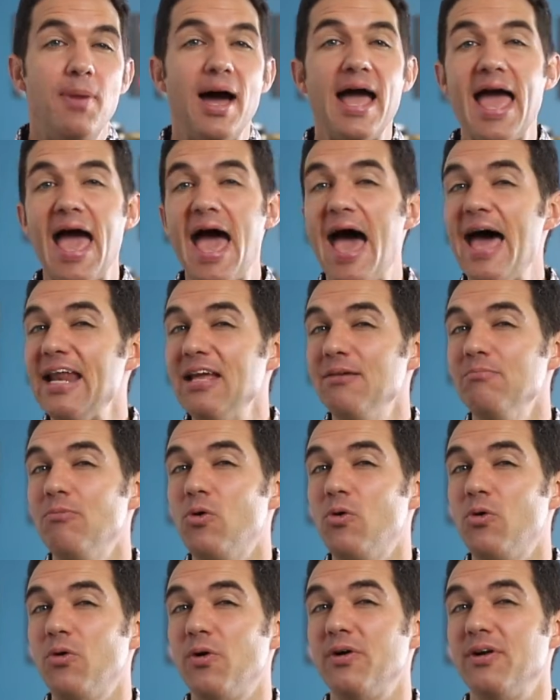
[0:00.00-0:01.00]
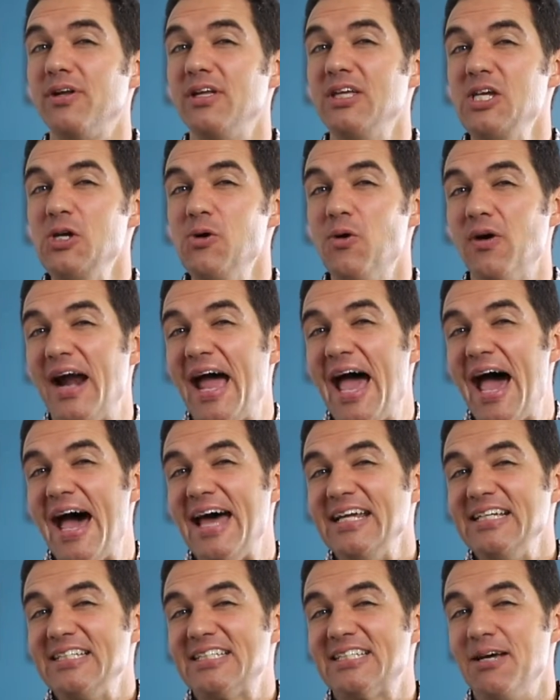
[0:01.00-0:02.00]
by adding more, you are
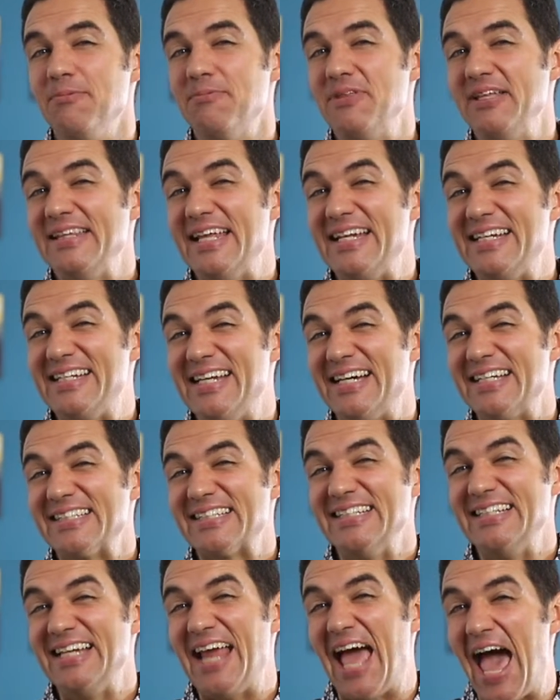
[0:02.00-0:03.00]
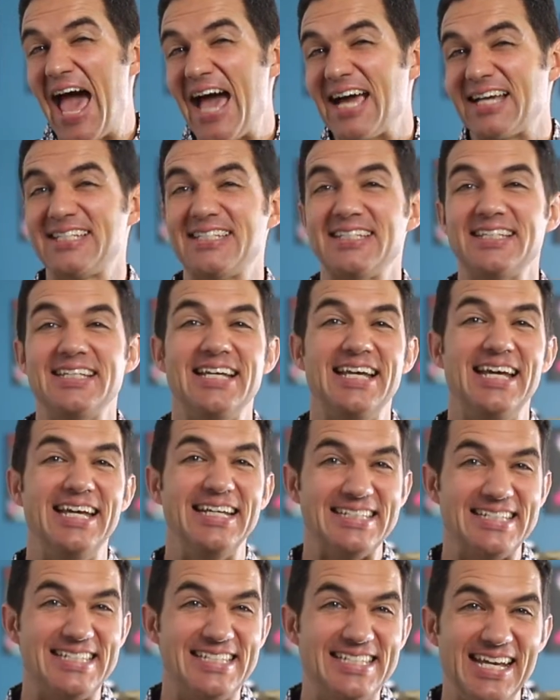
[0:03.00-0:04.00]
adding something that doesn't actually
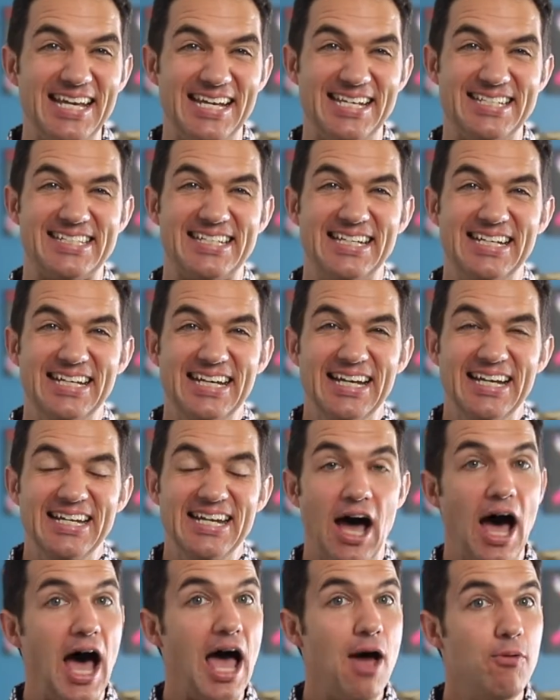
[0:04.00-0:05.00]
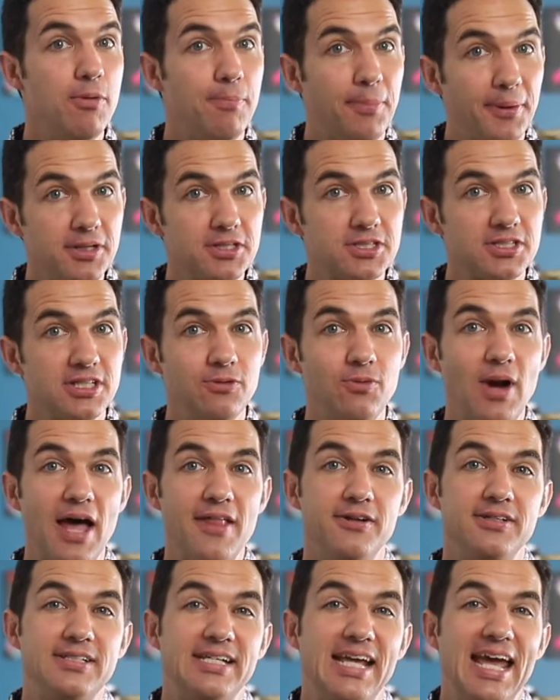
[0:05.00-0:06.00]
exist. Now, I would personally
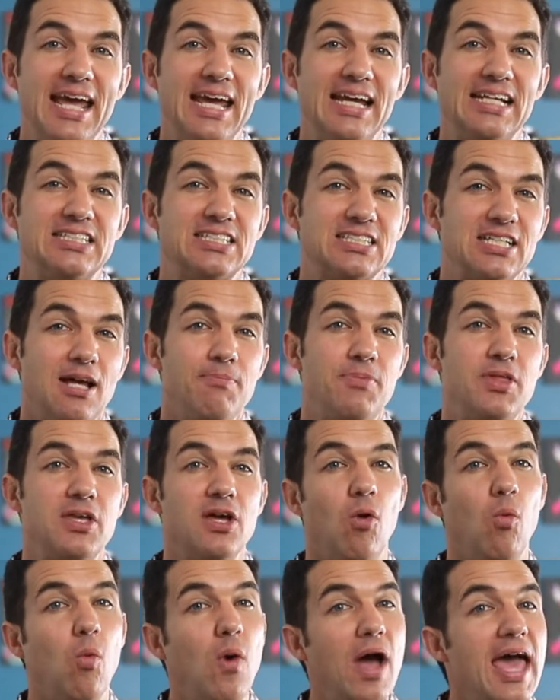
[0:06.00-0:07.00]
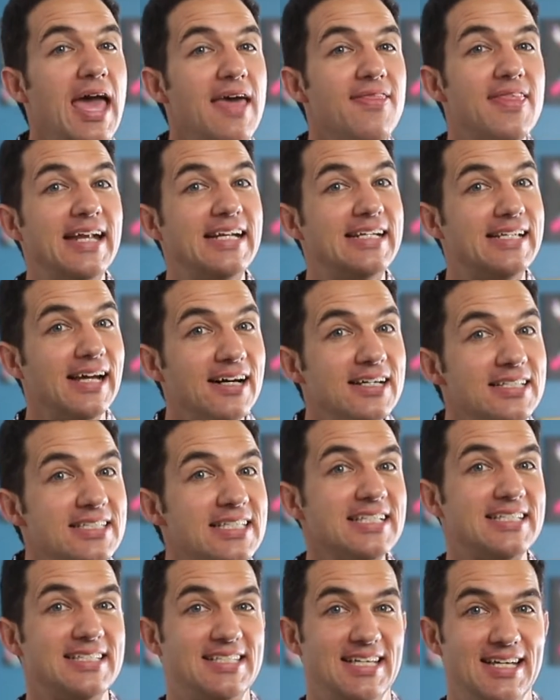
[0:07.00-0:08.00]
rather take something away that does
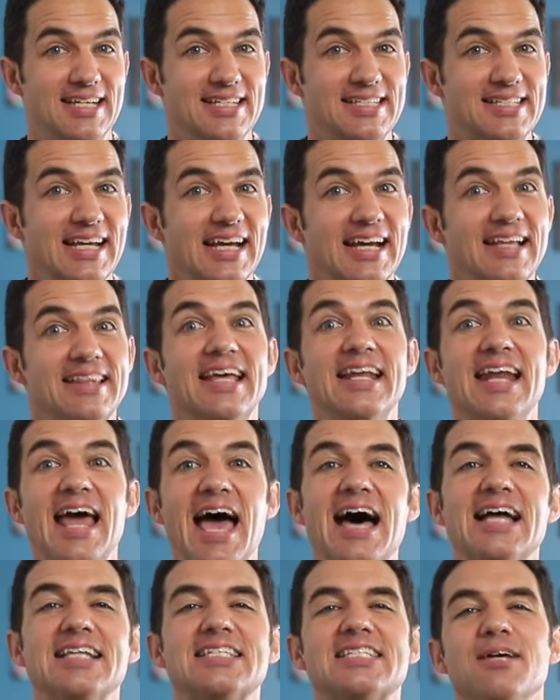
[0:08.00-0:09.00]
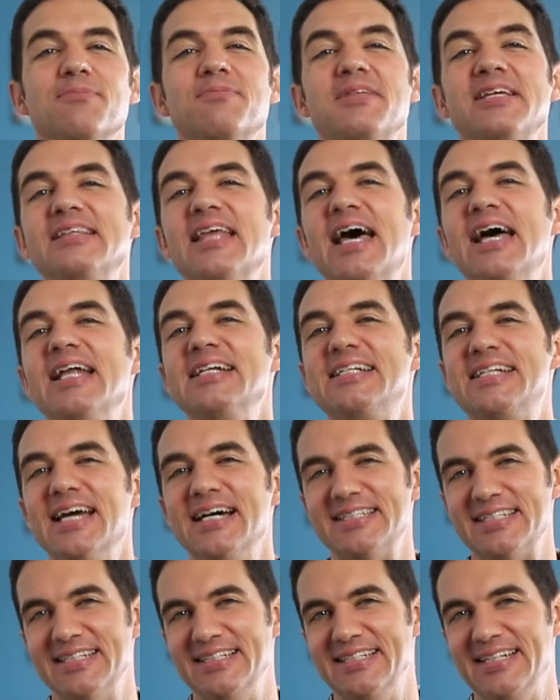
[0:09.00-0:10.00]
exist than add something that
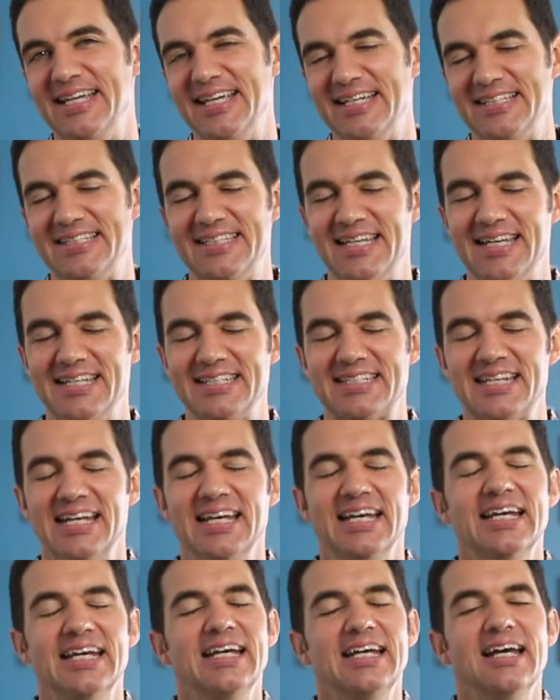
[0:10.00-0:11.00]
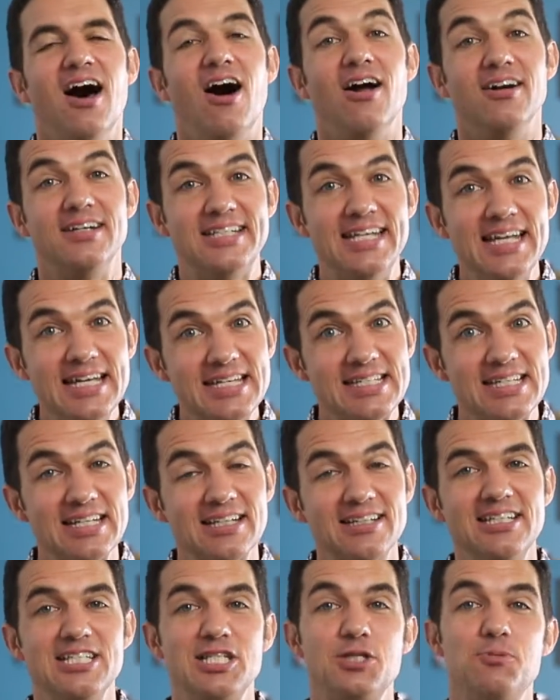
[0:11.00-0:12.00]
doesn't exist.
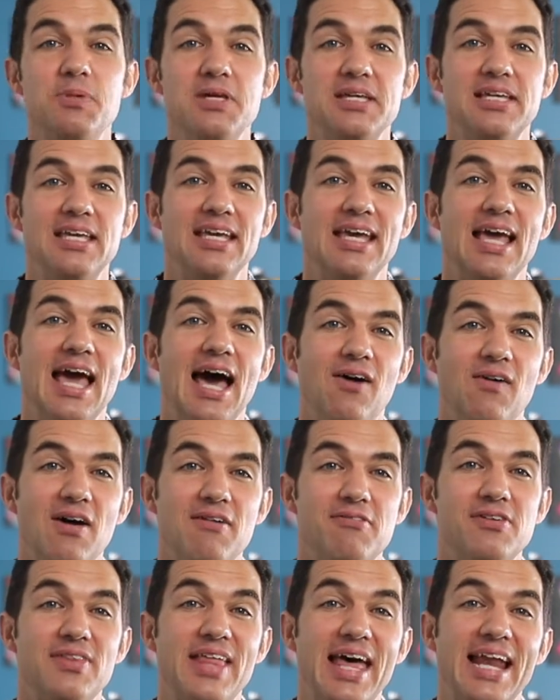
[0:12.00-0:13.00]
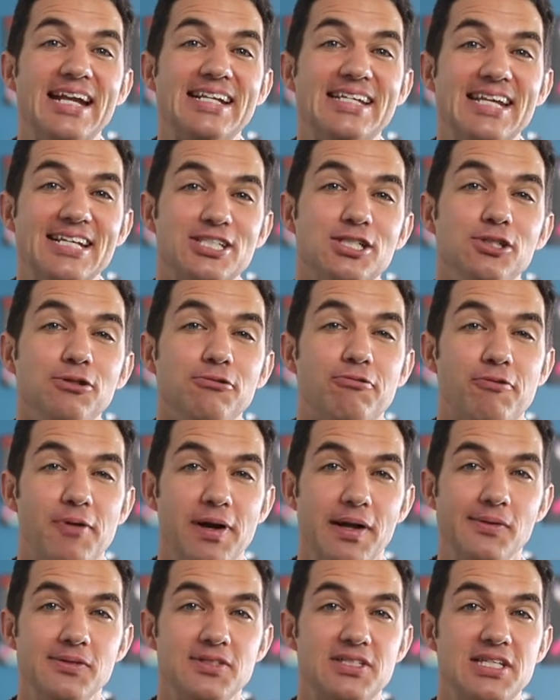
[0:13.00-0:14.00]
Artistically speaking, however, that additional
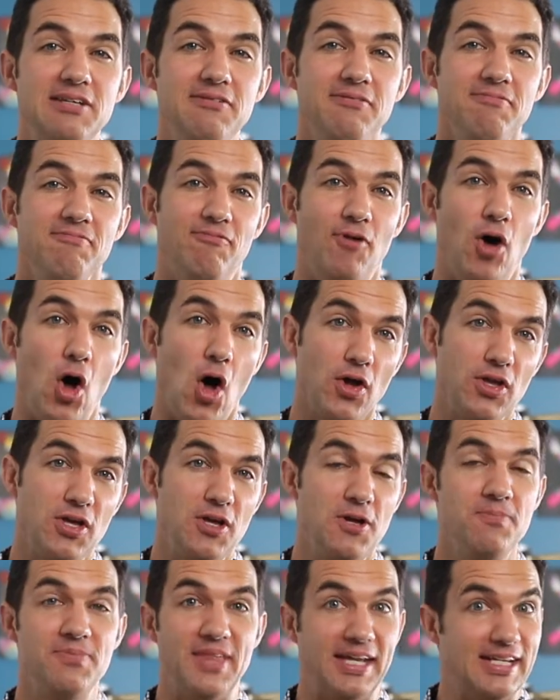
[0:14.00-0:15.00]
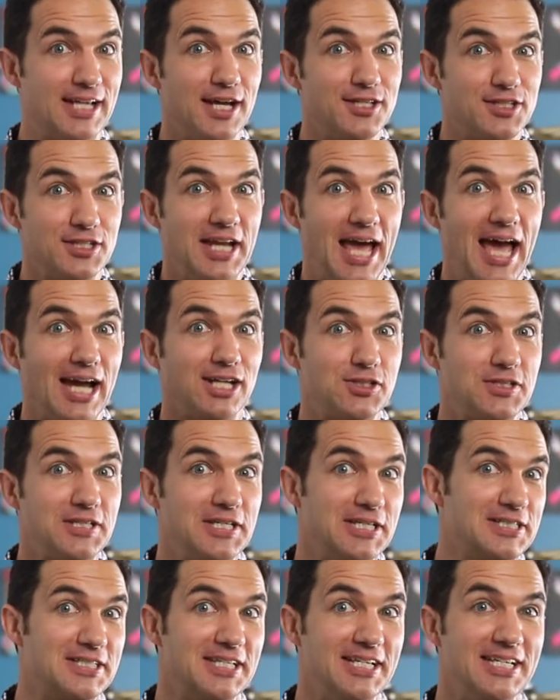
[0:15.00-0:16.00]
frequency, volume that doesn't
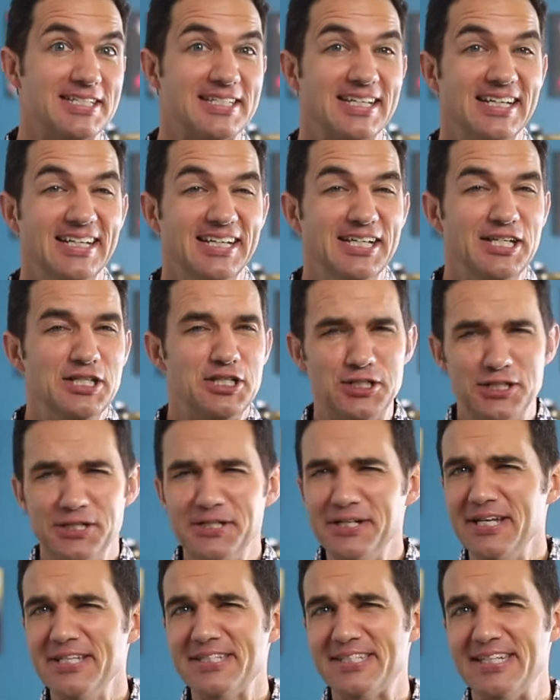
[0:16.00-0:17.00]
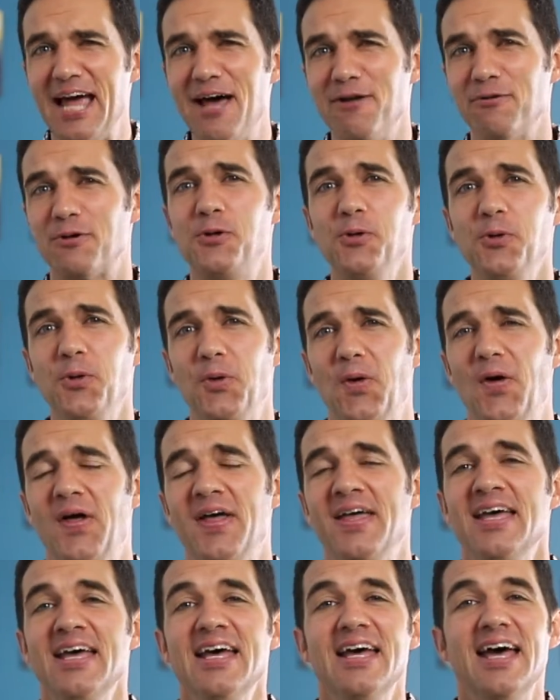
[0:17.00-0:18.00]
actually exist, sure does sound cool.
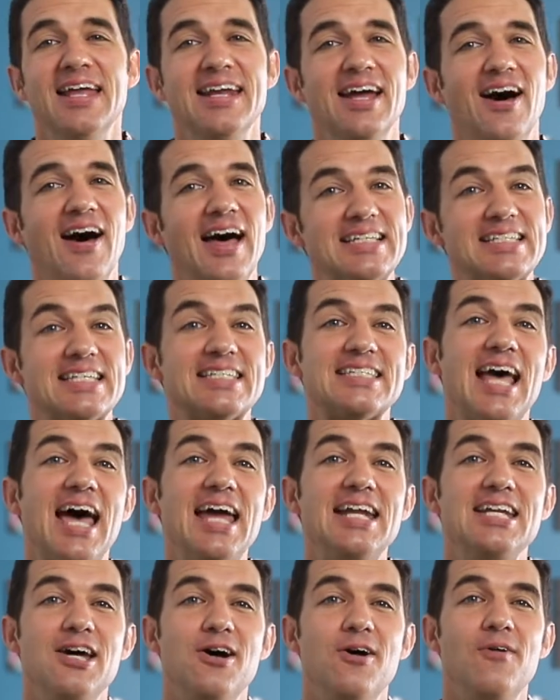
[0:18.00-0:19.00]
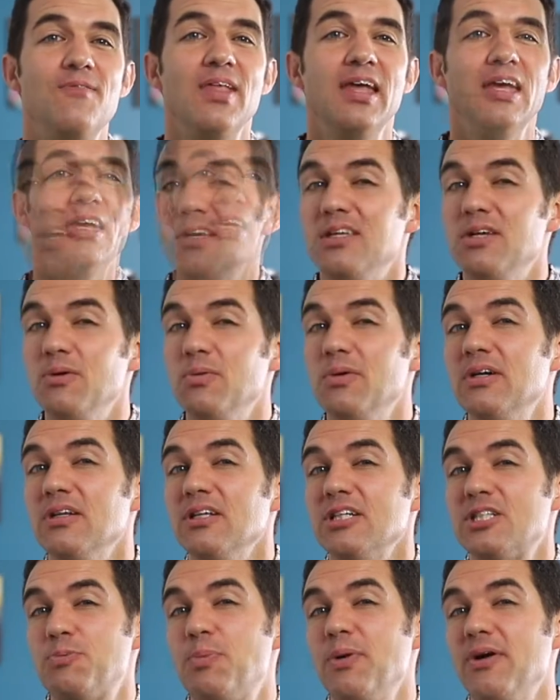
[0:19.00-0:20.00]
Now, as a side note, you will
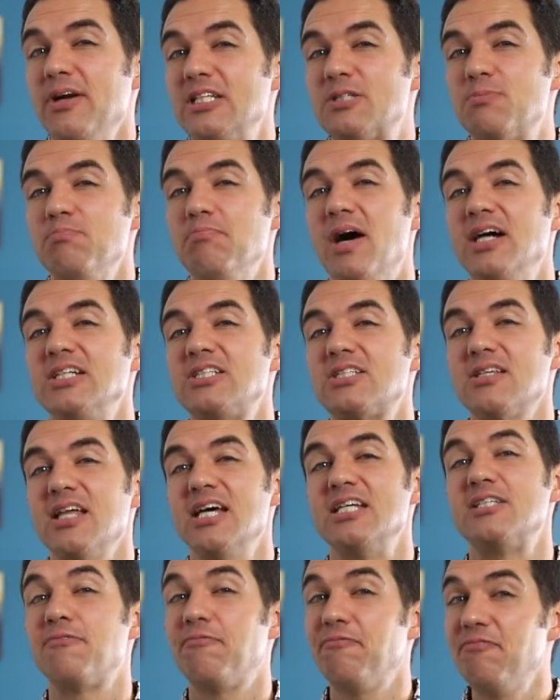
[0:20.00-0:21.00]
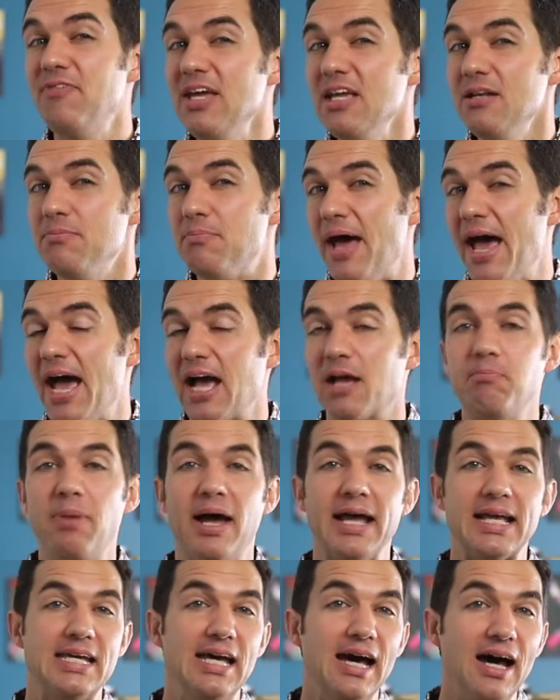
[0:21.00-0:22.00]
experience much less feedback
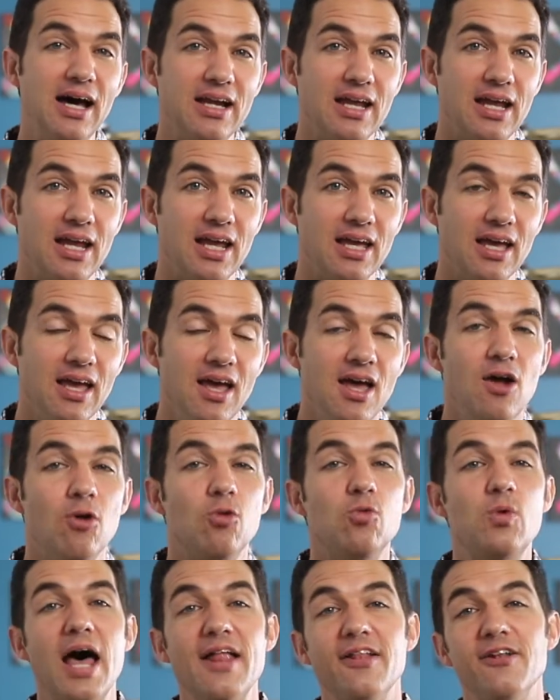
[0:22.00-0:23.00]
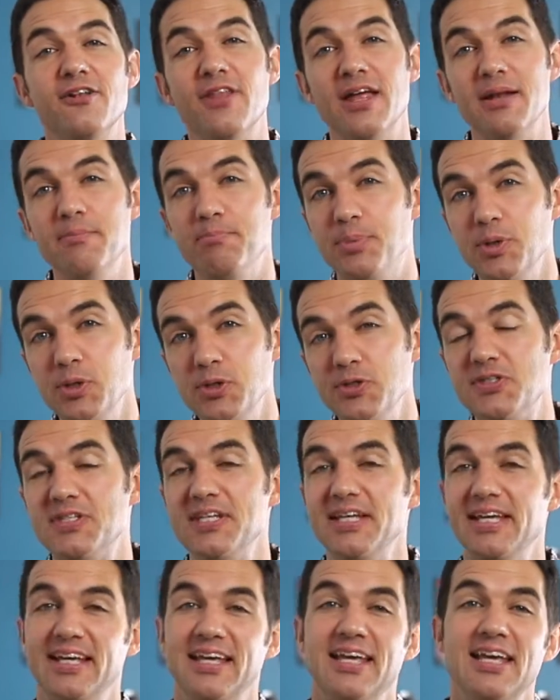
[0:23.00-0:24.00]
by cutting rather than
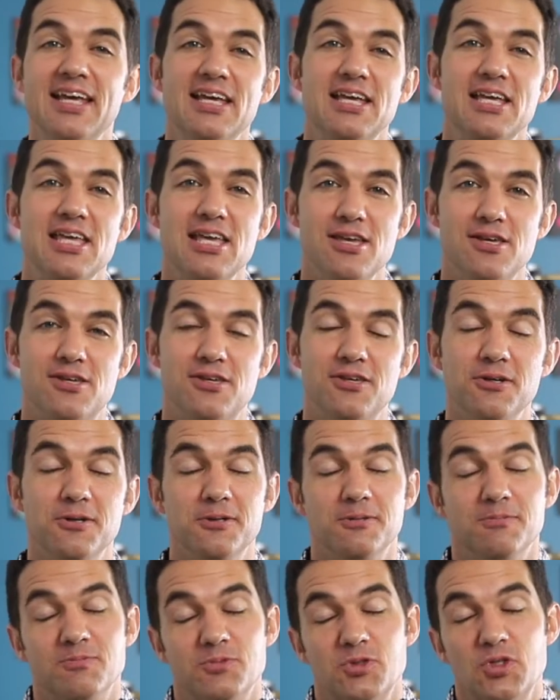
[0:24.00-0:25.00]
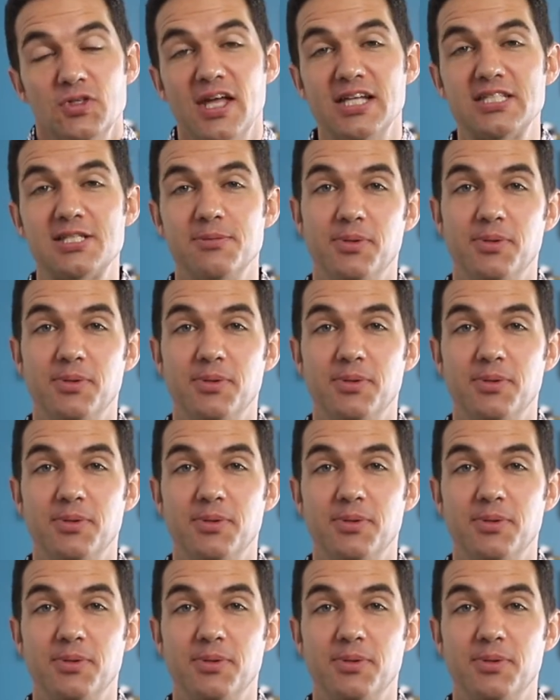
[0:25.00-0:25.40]
boosting EQ. So that's a